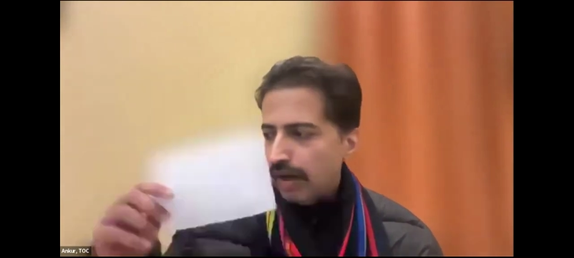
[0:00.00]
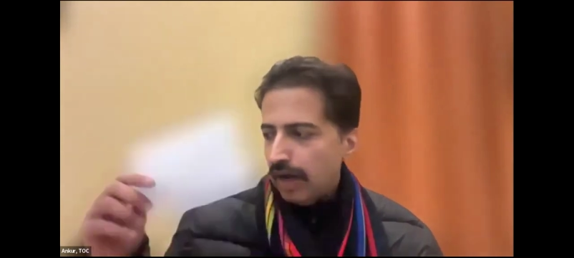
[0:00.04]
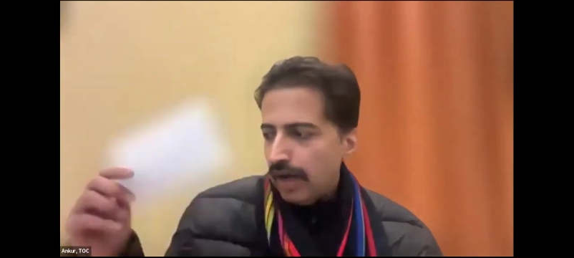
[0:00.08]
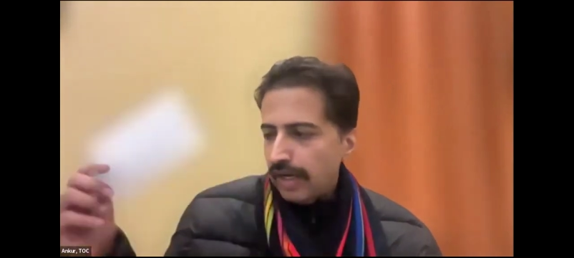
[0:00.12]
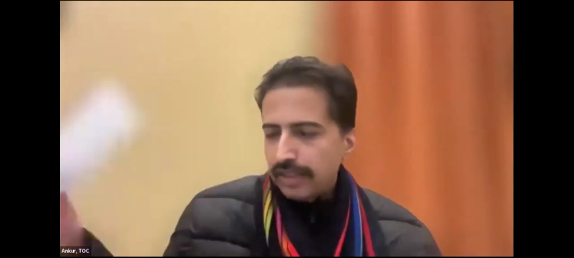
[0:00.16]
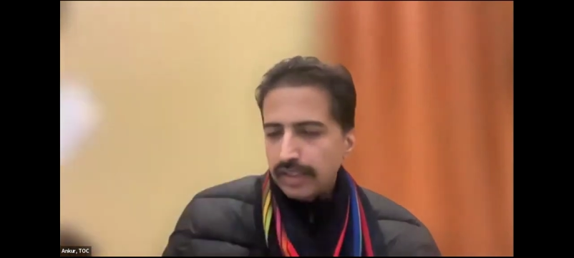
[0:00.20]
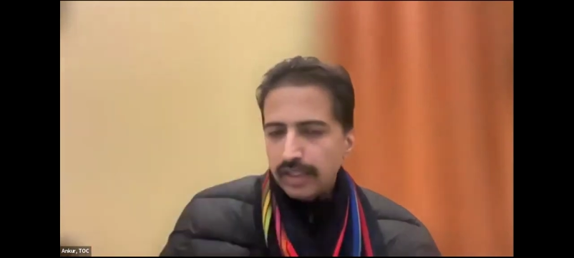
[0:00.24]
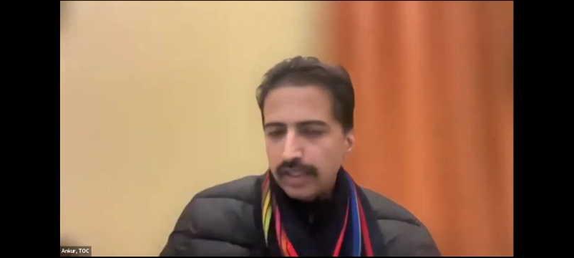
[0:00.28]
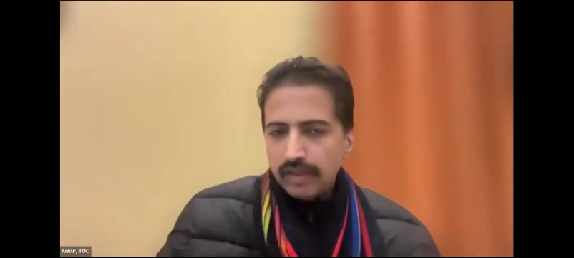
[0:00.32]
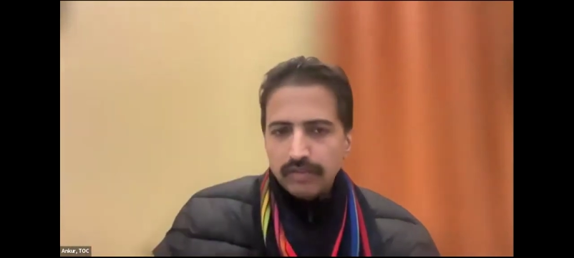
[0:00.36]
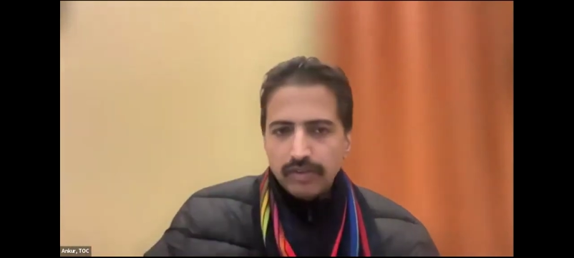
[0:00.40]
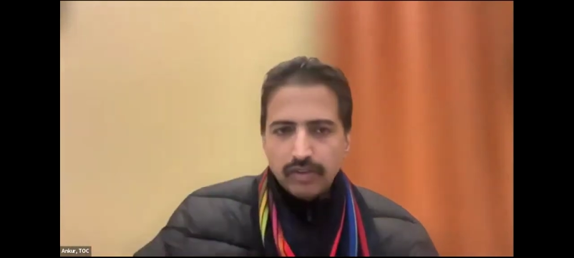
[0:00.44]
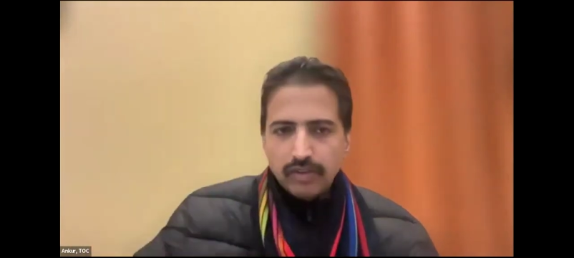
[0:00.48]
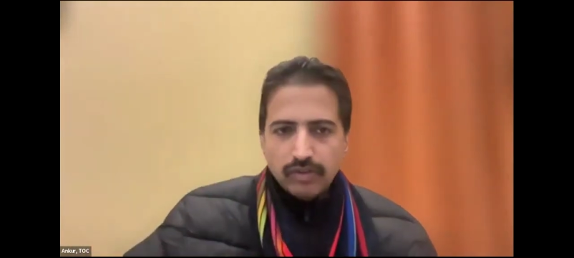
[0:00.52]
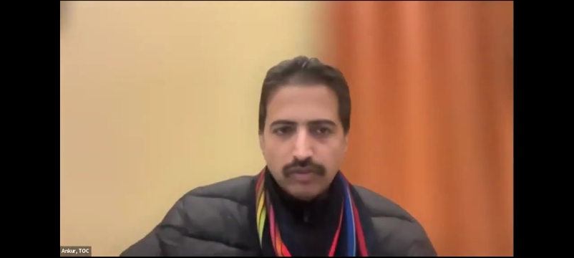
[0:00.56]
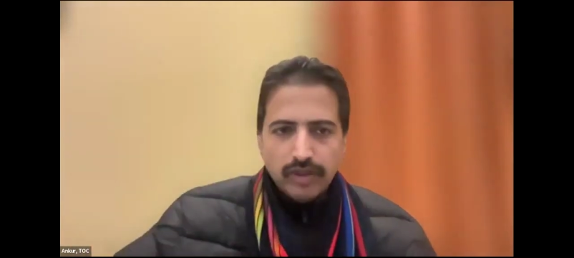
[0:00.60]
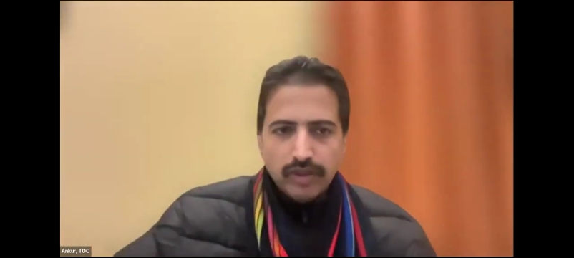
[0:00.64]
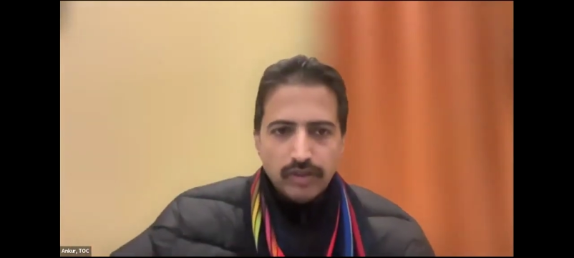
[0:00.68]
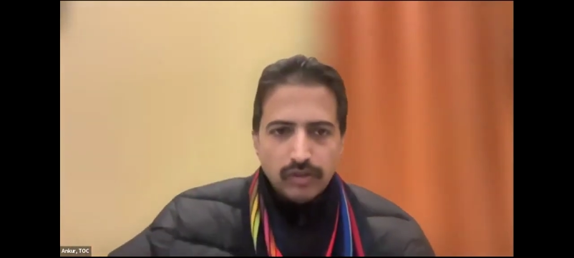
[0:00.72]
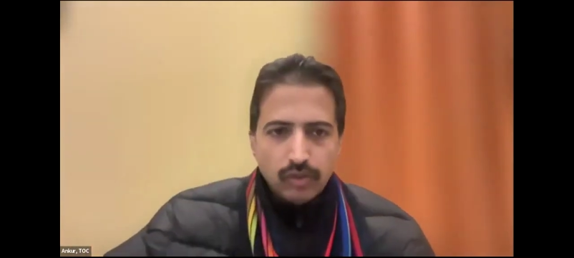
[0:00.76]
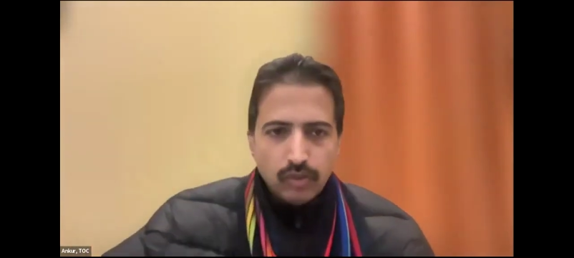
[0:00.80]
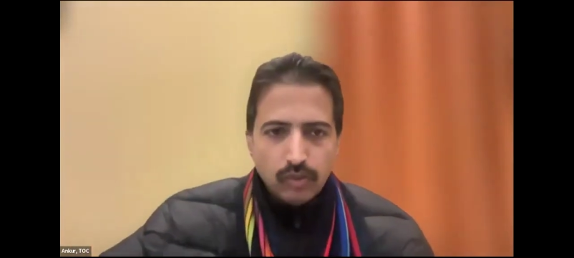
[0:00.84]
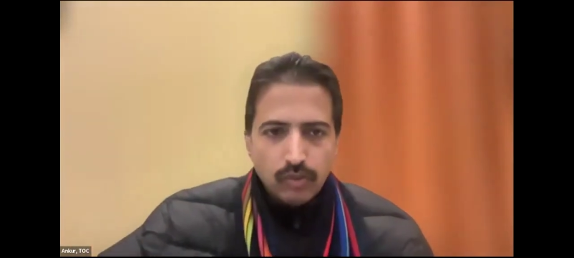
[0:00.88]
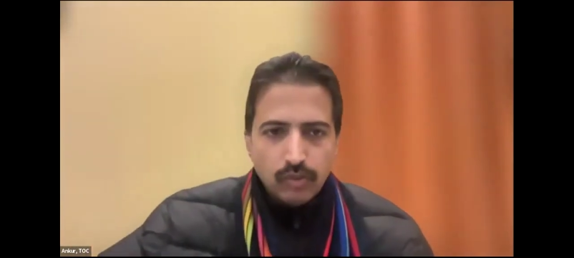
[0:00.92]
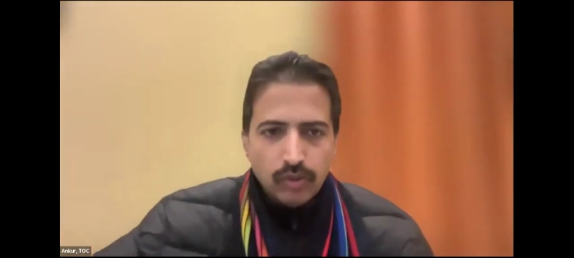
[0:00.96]
either which
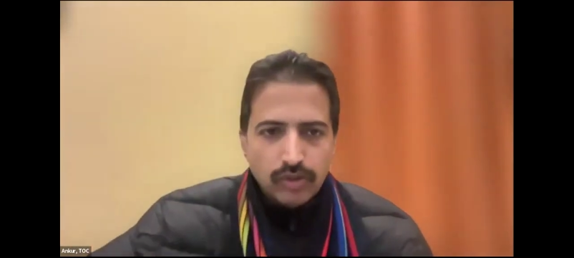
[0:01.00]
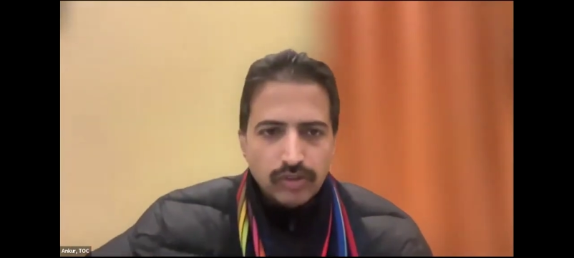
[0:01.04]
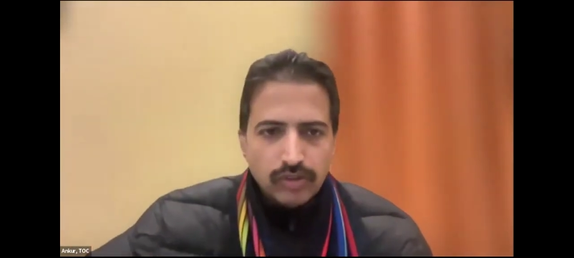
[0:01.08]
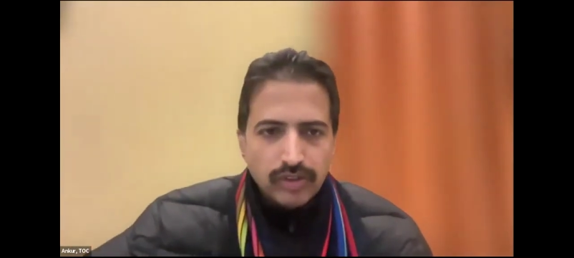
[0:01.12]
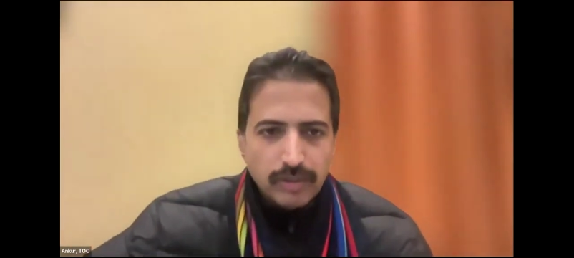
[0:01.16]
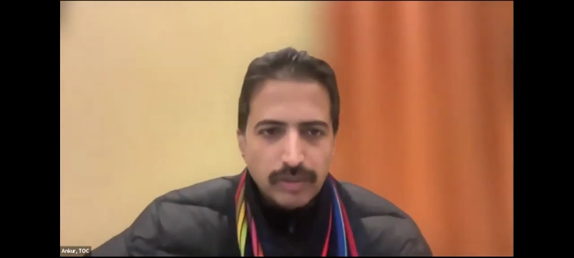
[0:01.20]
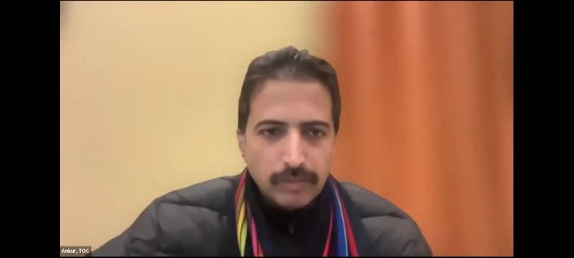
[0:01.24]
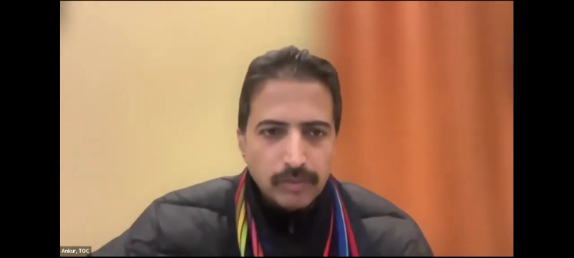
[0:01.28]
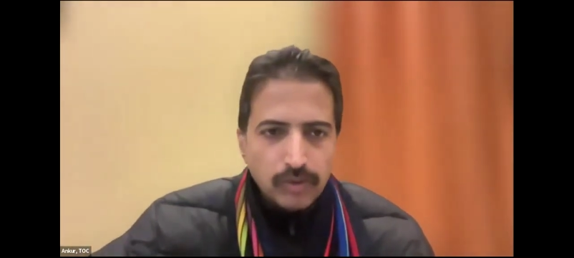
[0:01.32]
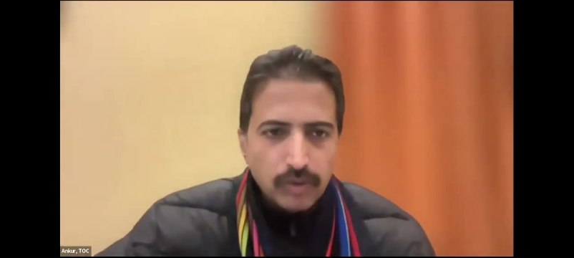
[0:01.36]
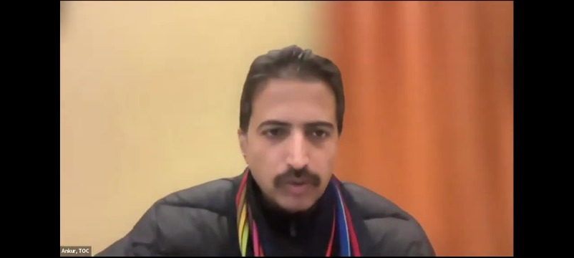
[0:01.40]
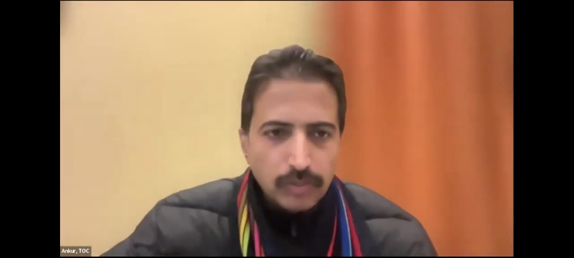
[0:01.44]
ways through WhatsApp